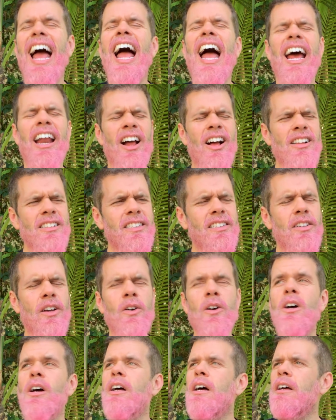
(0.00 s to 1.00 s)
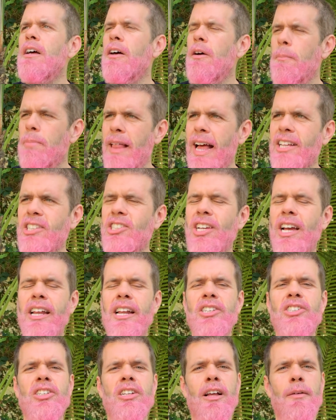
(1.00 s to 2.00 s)
And also, Blac
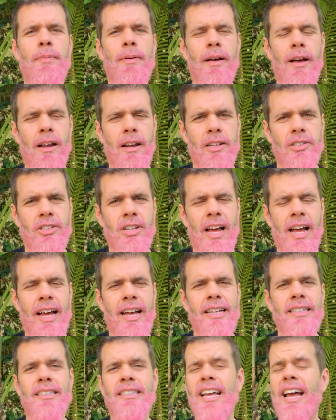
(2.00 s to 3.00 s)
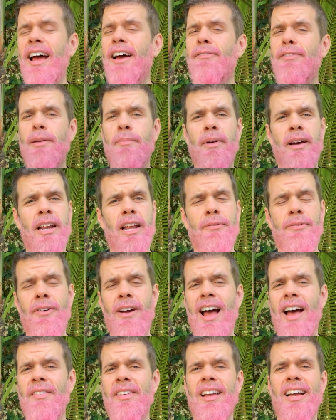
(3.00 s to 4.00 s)
Chyna should apologize to everybody for
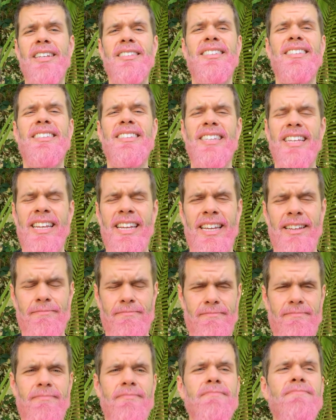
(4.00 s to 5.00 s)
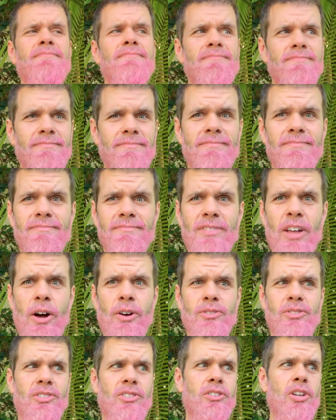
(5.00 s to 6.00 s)
having us see
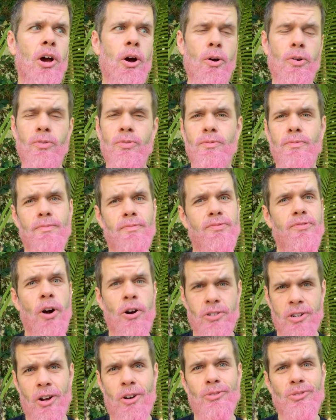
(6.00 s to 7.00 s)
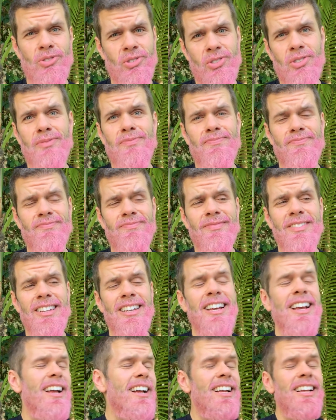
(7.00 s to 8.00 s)
those toe photos.
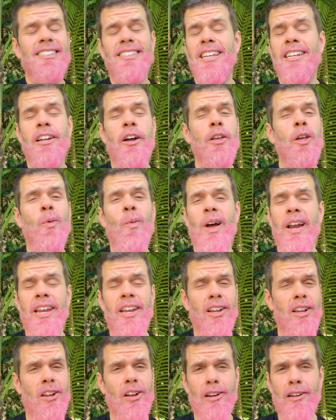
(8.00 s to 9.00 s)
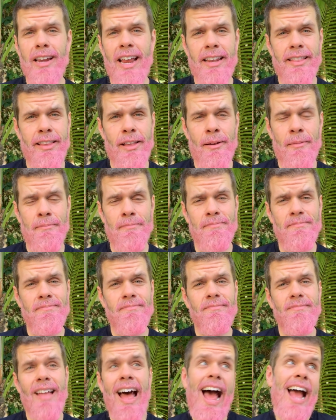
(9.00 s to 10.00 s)
Because you know you went and you looked at them.
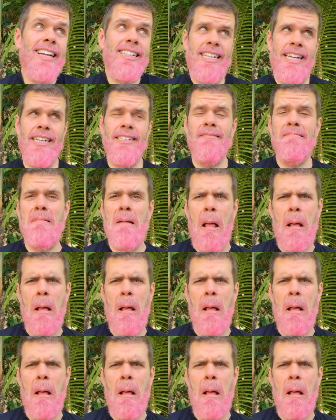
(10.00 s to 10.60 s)
I did.